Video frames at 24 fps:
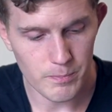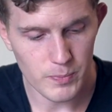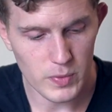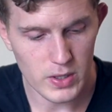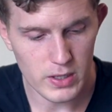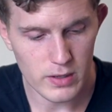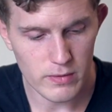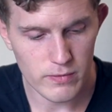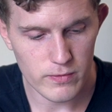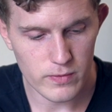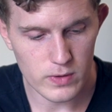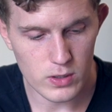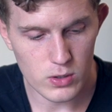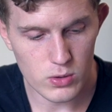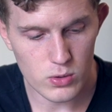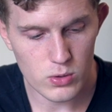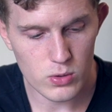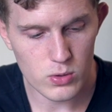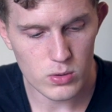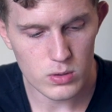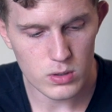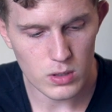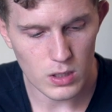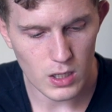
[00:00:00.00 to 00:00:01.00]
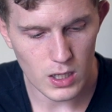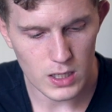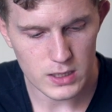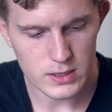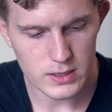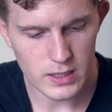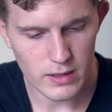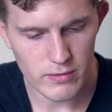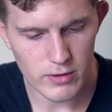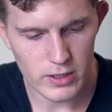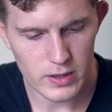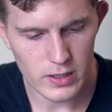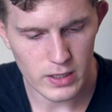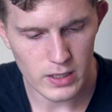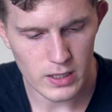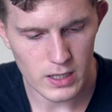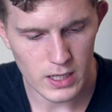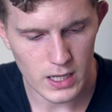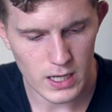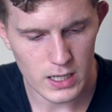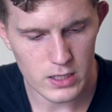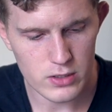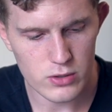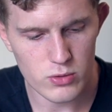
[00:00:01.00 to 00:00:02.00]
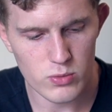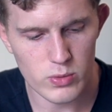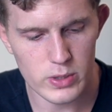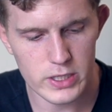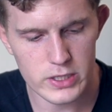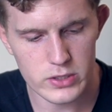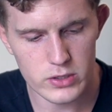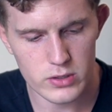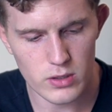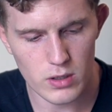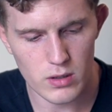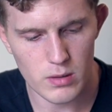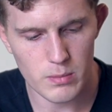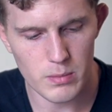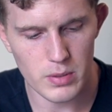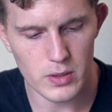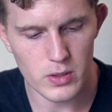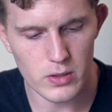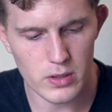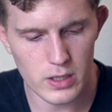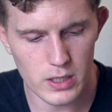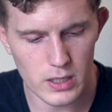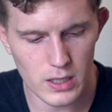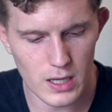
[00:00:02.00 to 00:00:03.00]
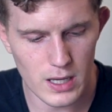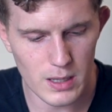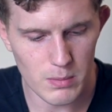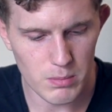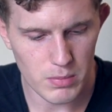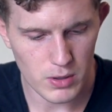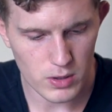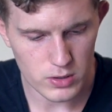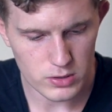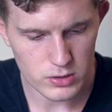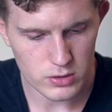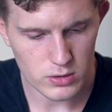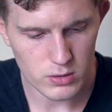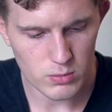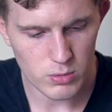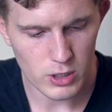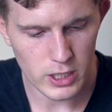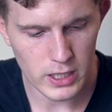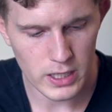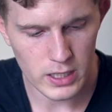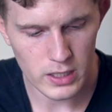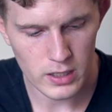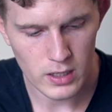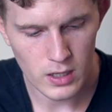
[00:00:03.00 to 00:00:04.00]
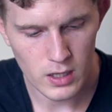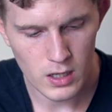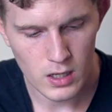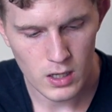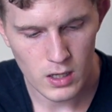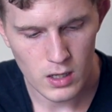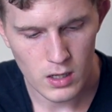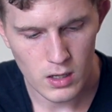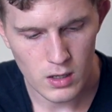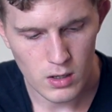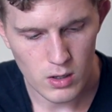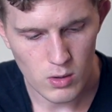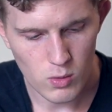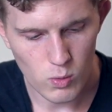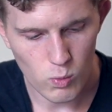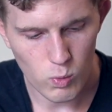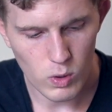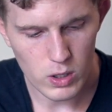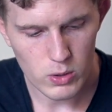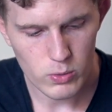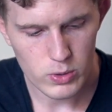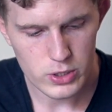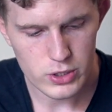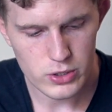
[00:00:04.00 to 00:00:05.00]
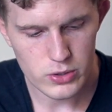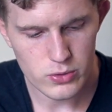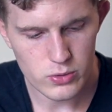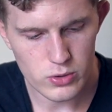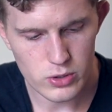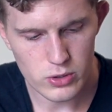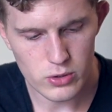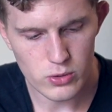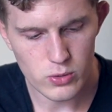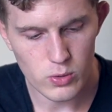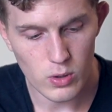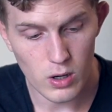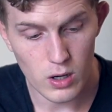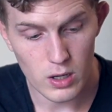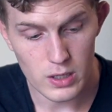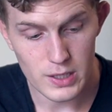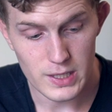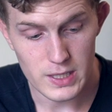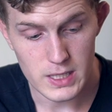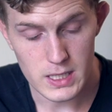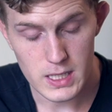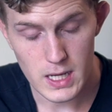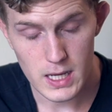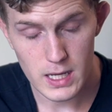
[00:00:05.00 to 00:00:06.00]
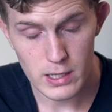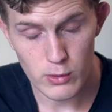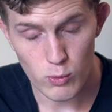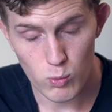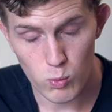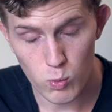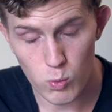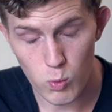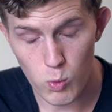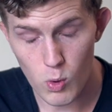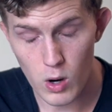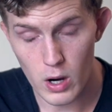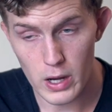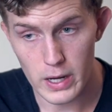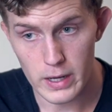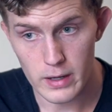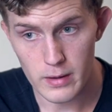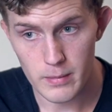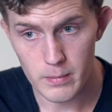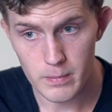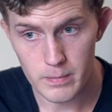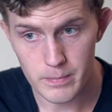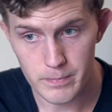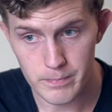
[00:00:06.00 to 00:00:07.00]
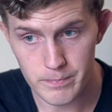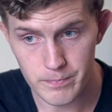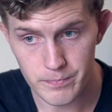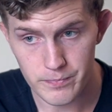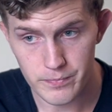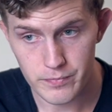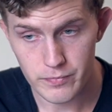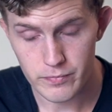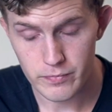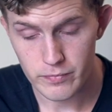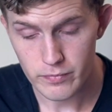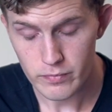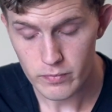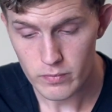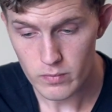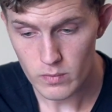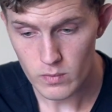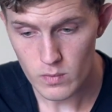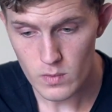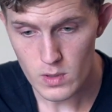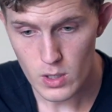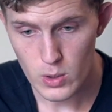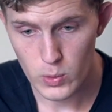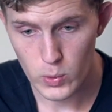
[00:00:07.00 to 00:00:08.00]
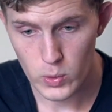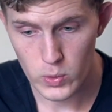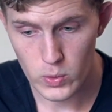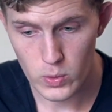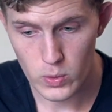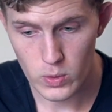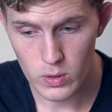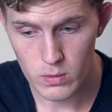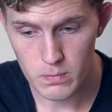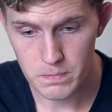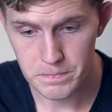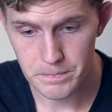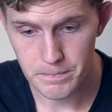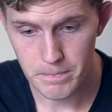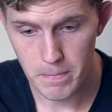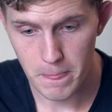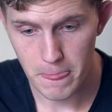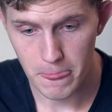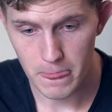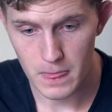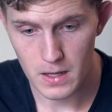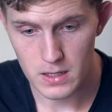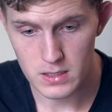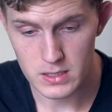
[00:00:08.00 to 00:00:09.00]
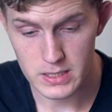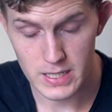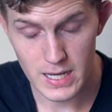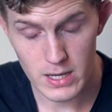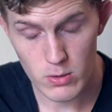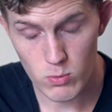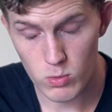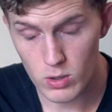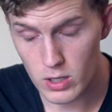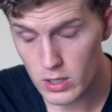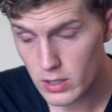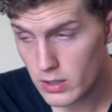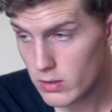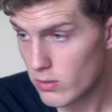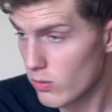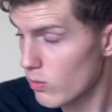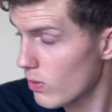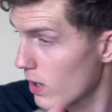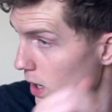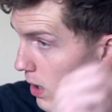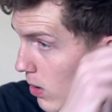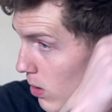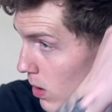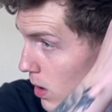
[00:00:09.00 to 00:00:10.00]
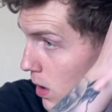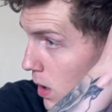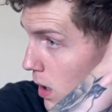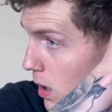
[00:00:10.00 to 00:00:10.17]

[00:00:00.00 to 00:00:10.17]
If you lost everything and had to restart building a personal brand, what would you do on day one? Whew. Day one, wow.